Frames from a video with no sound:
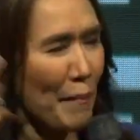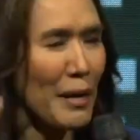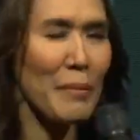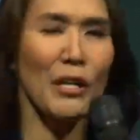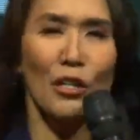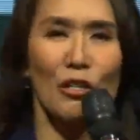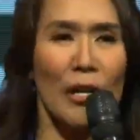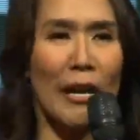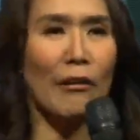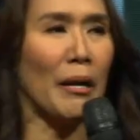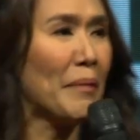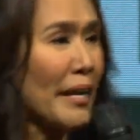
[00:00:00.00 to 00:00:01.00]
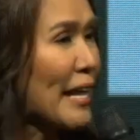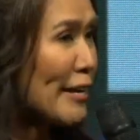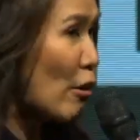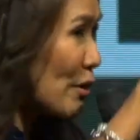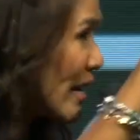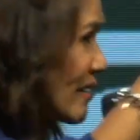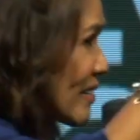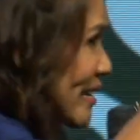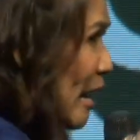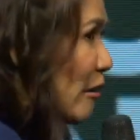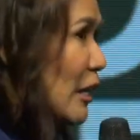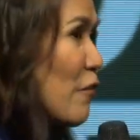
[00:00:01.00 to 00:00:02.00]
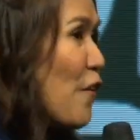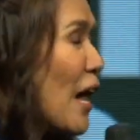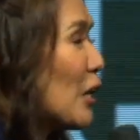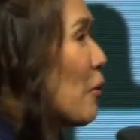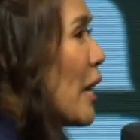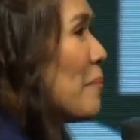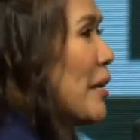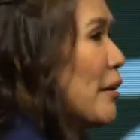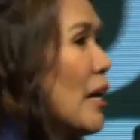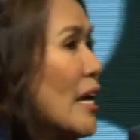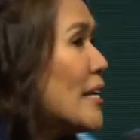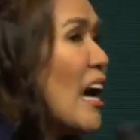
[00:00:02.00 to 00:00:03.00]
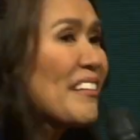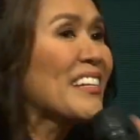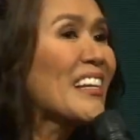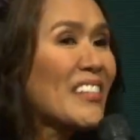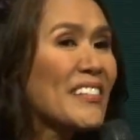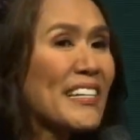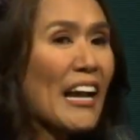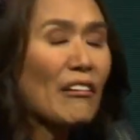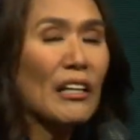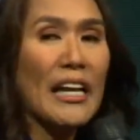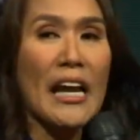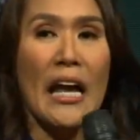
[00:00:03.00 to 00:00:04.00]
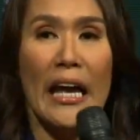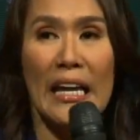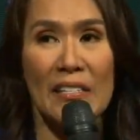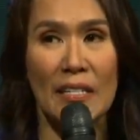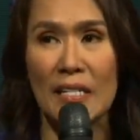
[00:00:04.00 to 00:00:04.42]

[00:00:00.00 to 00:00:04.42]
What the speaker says: it might be good to hear Him. They don't necessarily follow Him. They're not necessarily His